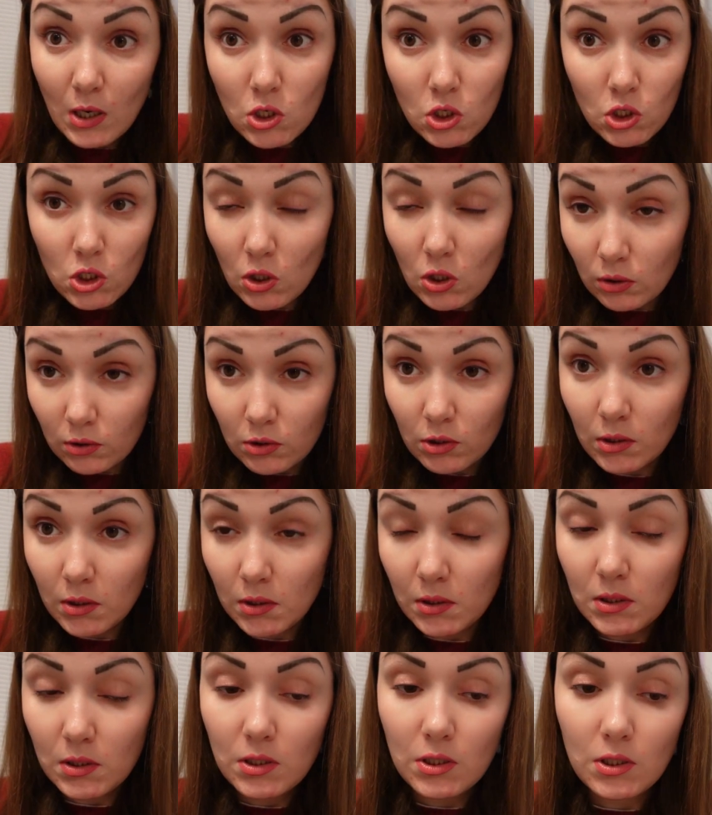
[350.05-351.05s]

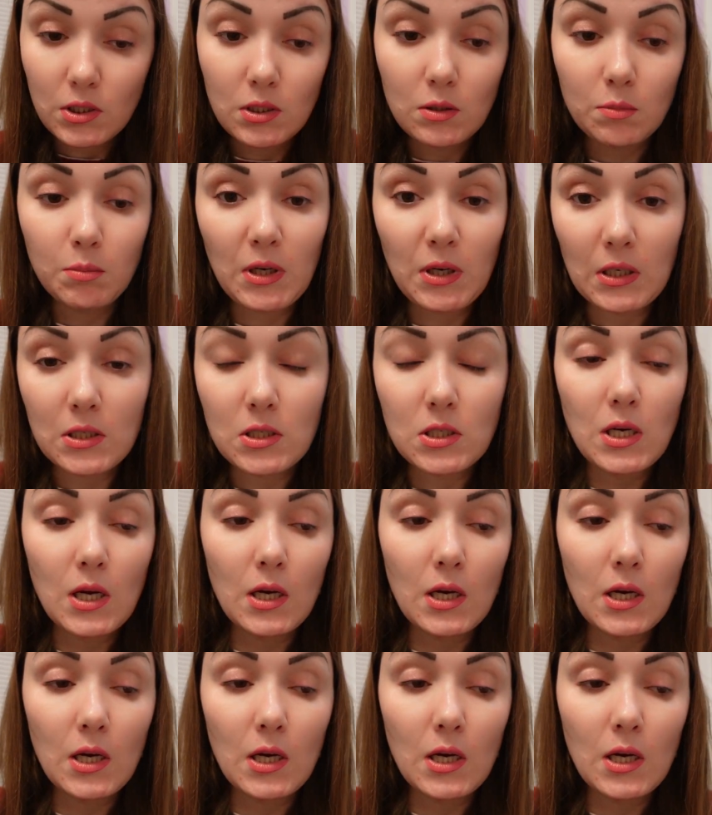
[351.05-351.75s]
shoulders because